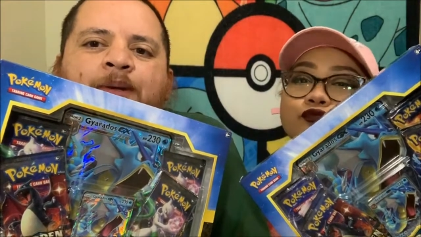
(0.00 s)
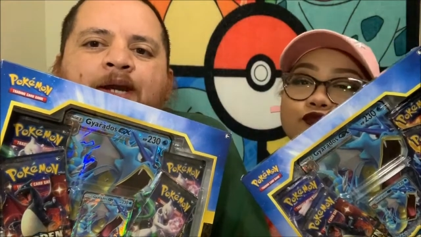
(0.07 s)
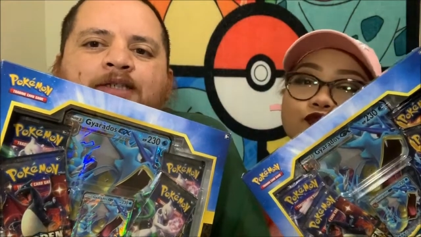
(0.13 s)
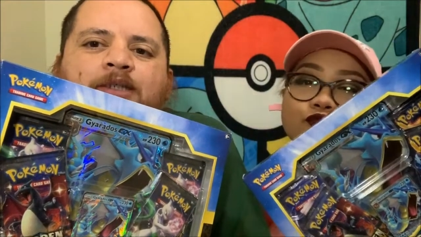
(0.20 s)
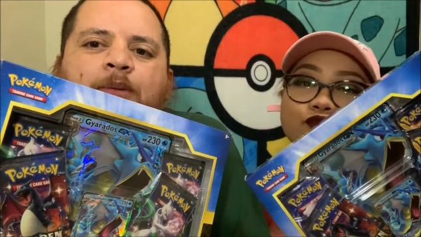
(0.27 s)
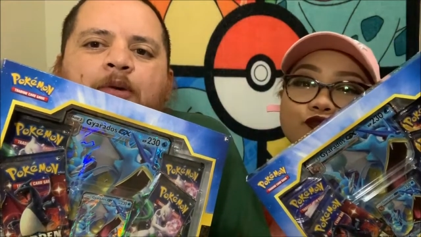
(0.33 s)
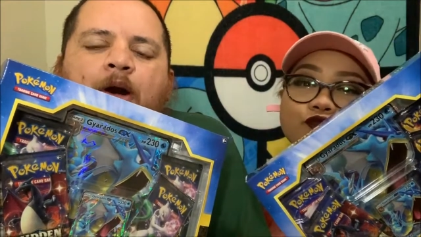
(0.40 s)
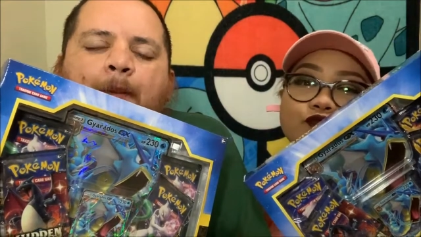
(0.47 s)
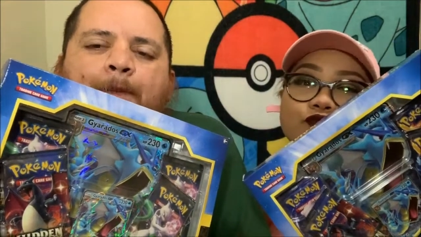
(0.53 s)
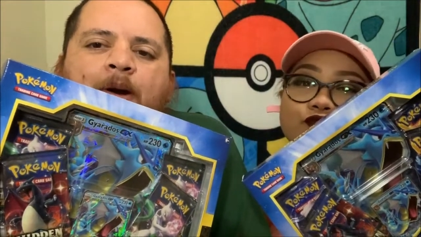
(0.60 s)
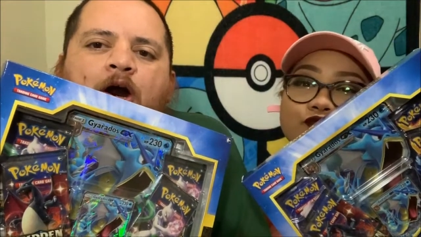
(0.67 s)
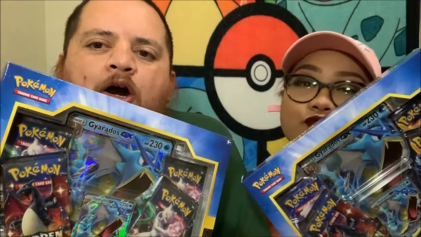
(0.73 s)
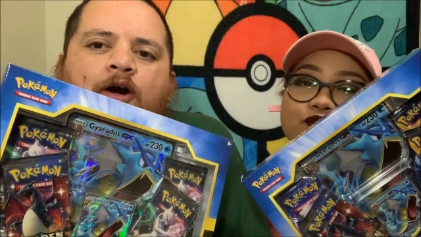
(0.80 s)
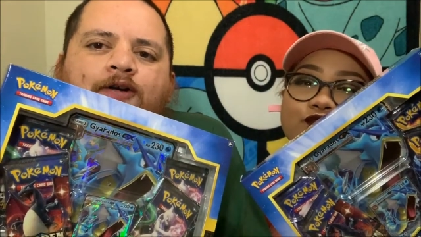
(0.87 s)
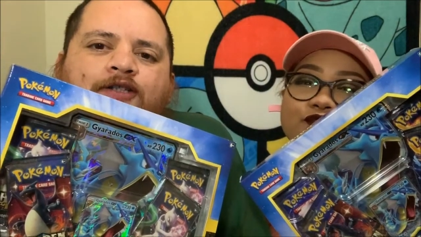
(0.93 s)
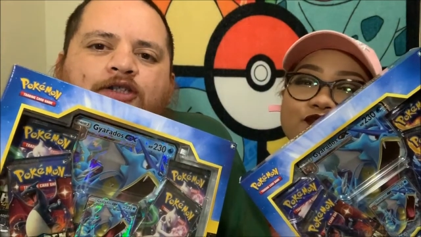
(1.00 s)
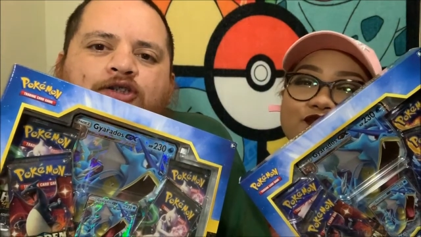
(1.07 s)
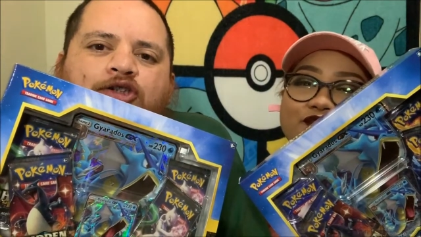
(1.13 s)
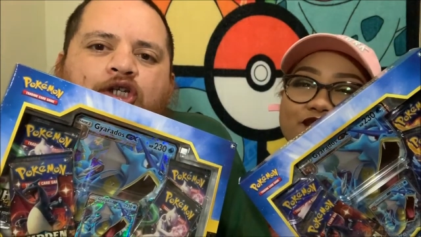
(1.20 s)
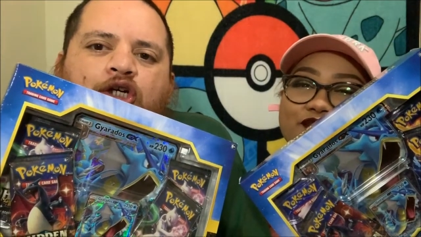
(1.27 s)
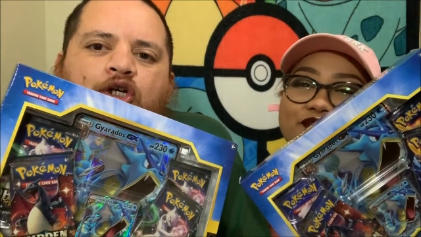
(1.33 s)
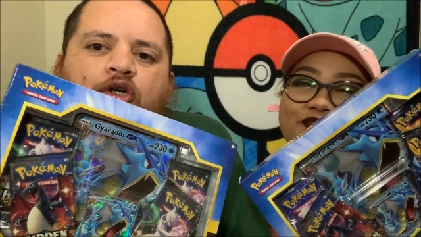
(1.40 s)
Speaker 1: packs. Here we go, part
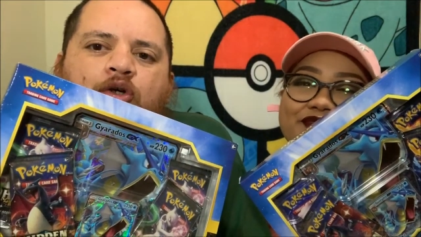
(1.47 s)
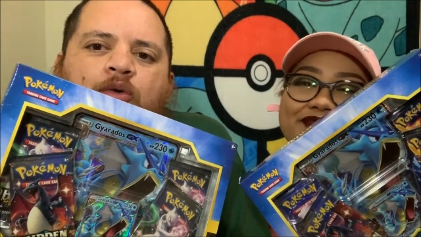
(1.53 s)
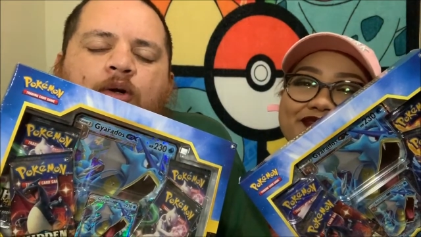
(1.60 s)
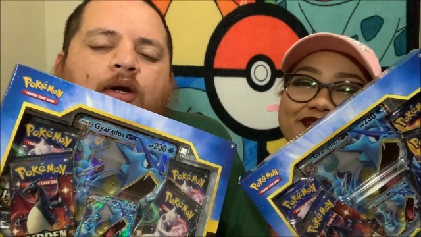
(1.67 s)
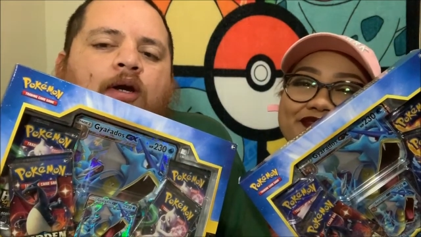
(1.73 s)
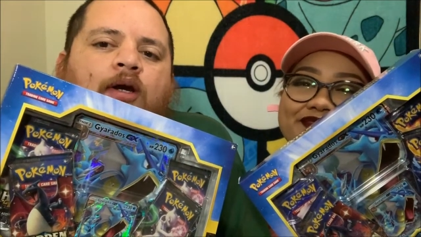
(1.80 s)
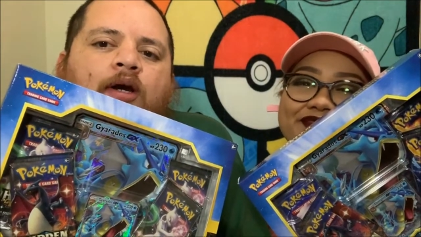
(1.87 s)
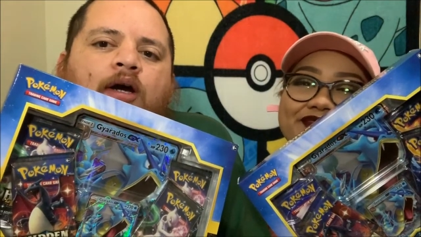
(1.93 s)
two